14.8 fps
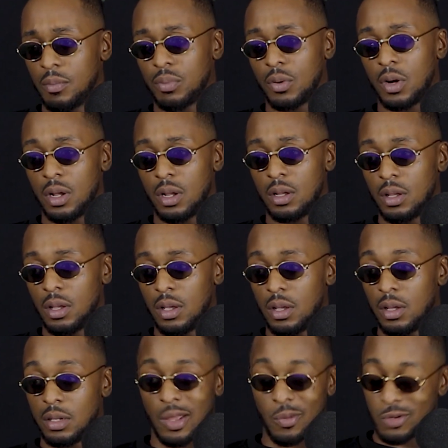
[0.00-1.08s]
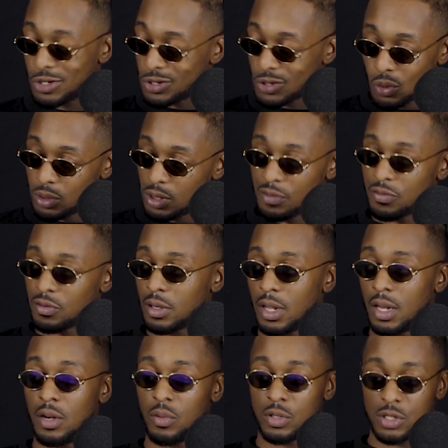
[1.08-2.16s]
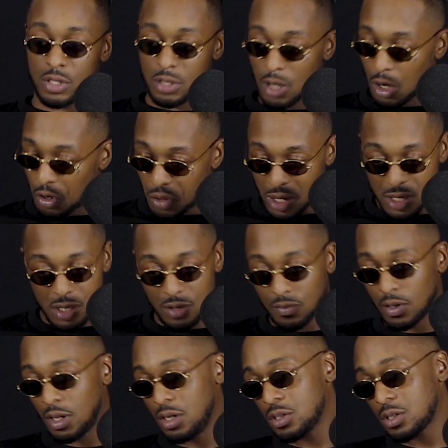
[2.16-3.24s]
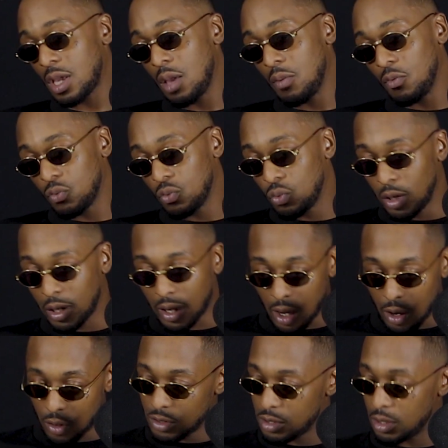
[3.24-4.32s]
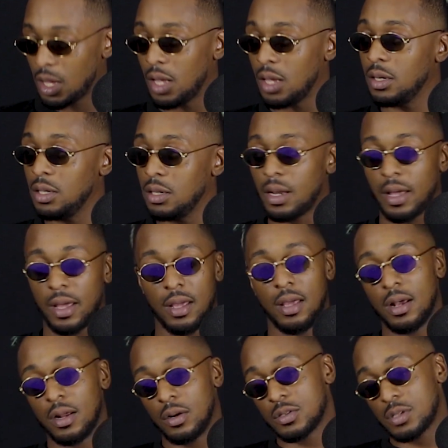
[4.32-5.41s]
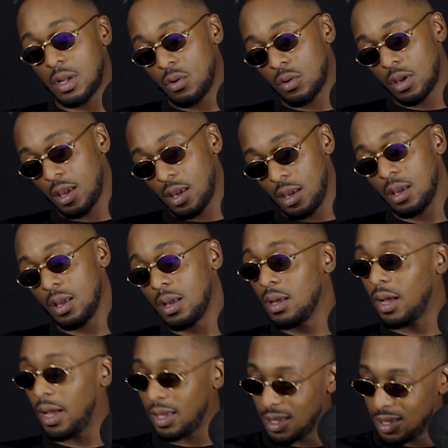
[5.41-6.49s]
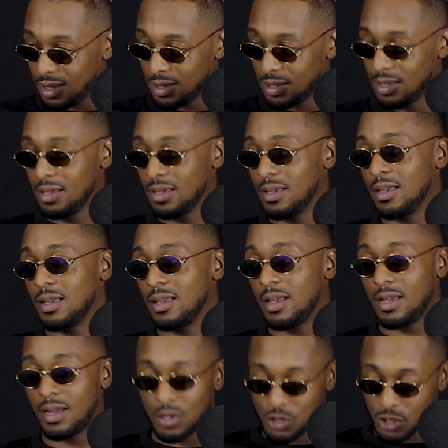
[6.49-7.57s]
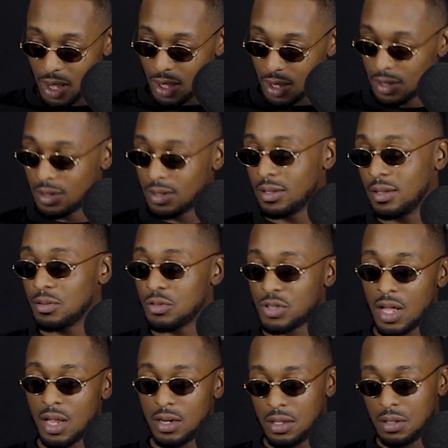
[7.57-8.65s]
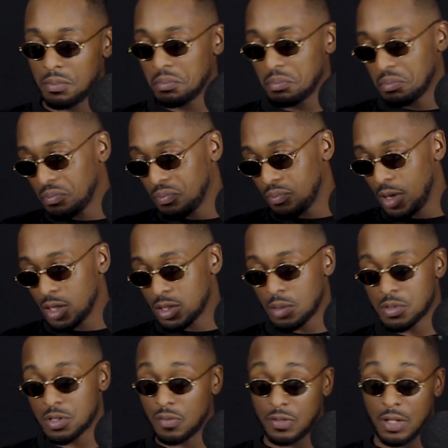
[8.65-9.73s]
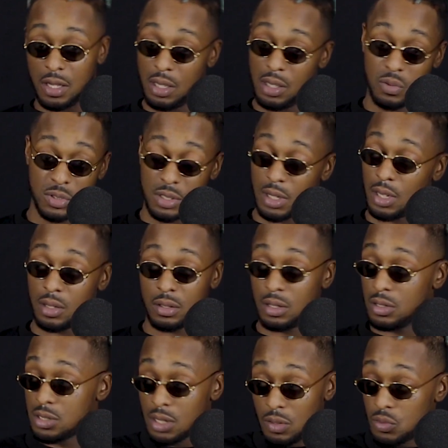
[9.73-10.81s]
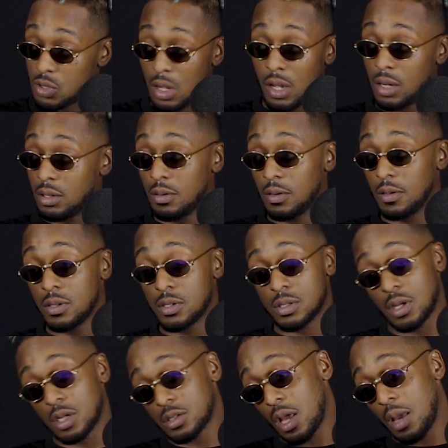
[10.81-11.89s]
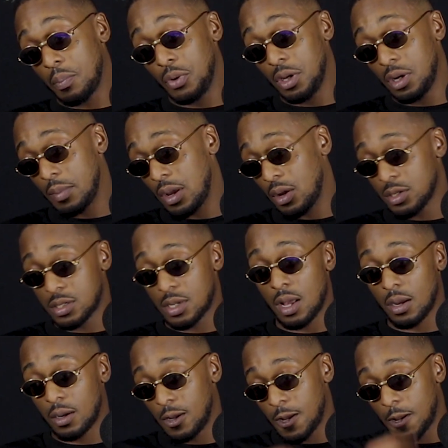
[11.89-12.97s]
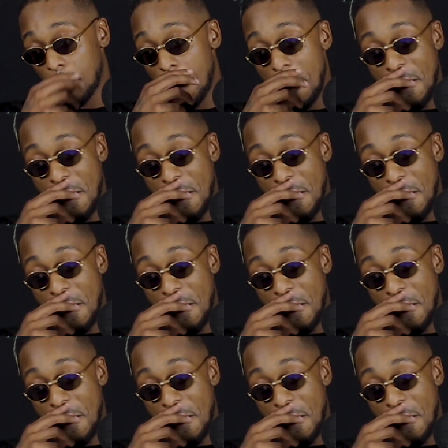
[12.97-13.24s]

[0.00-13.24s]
But they were just so different and they were just aggressive and they just came with all the character that it need. Like, and I was like, okay, I get it. I'll try. Tried it, made some stuff that he was saying, he said it was hard. So I started putting them out on SoundCloud.